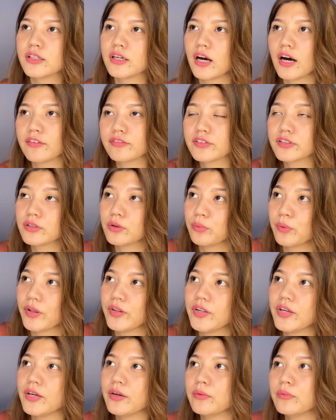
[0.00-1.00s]
after the
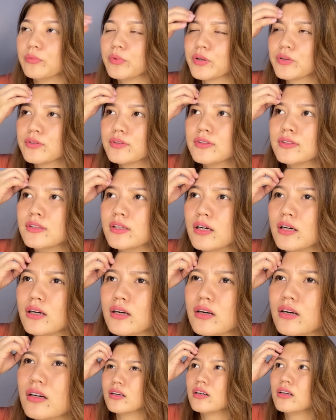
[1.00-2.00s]
wedding. We couldn't
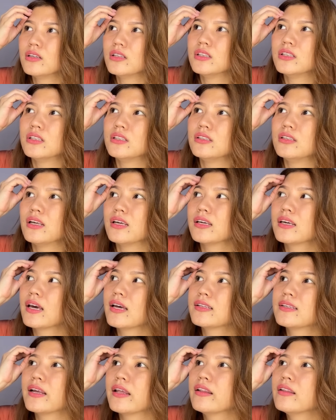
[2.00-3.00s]
like
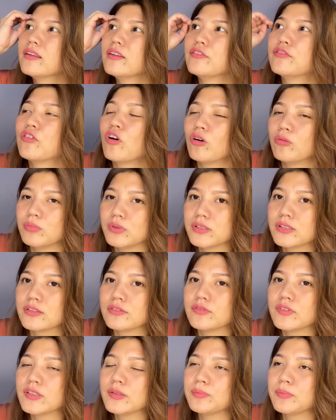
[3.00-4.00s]
attend the formal
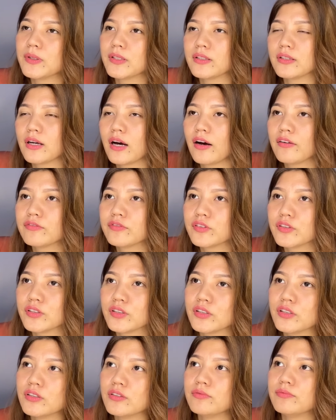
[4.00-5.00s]
service, but
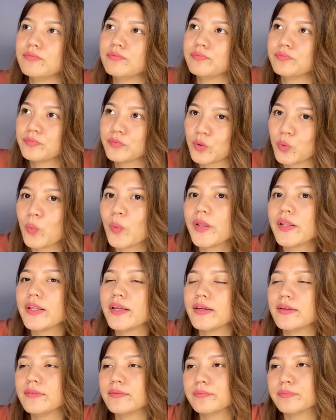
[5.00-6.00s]
after the
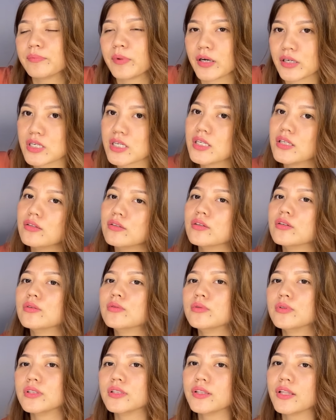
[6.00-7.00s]
wedding party, you know,
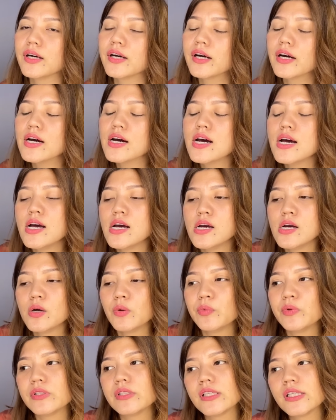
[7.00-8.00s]
we were there,
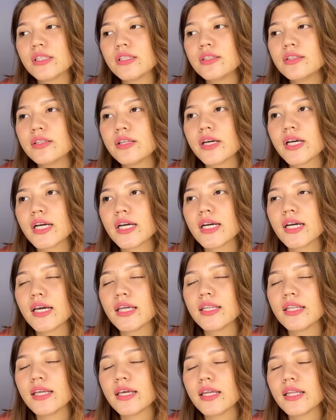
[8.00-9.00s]
we seated there,
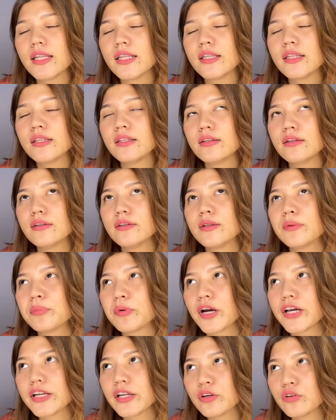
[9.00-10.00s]
and then the
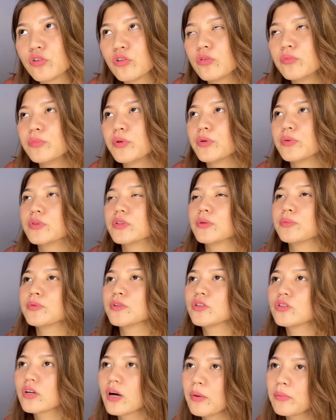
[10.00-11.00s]
bride and groom, they were
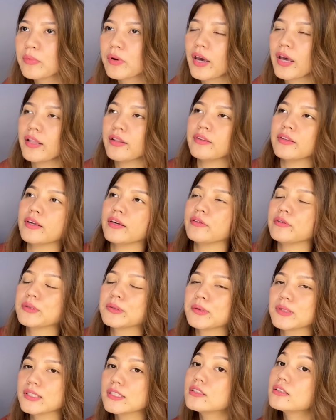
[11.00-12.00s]
supposed to come and they
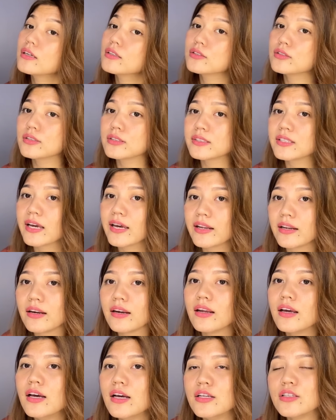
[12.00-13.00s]
requested us to stand.
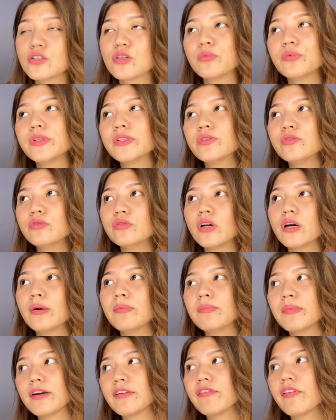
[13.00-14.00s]
So we stood up,
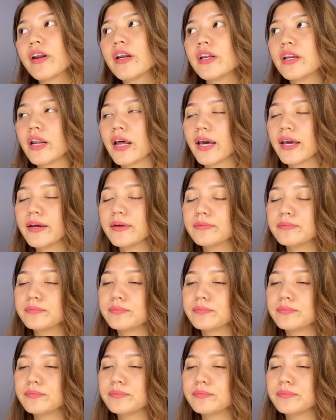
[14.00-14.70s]
my friend and I.